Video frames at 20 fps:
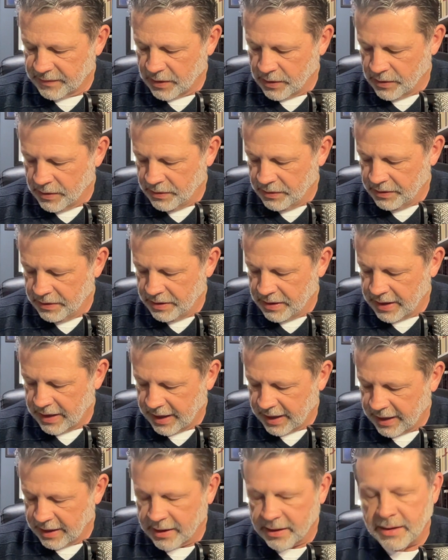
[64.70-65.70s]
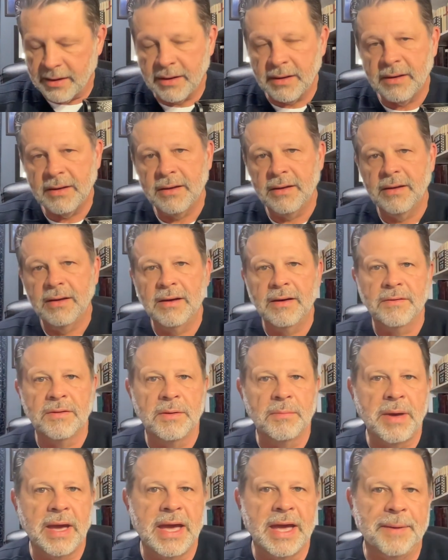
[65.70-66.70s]
on the head of
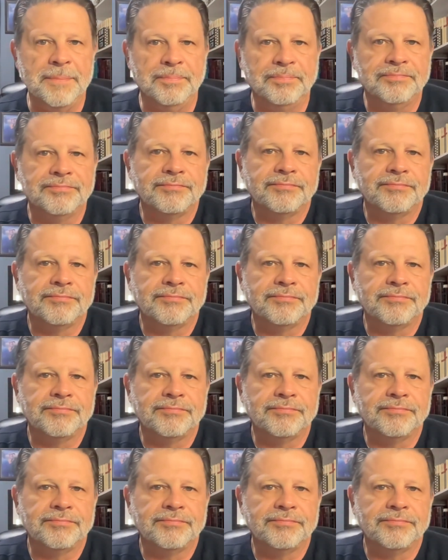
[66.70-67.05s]
the bed.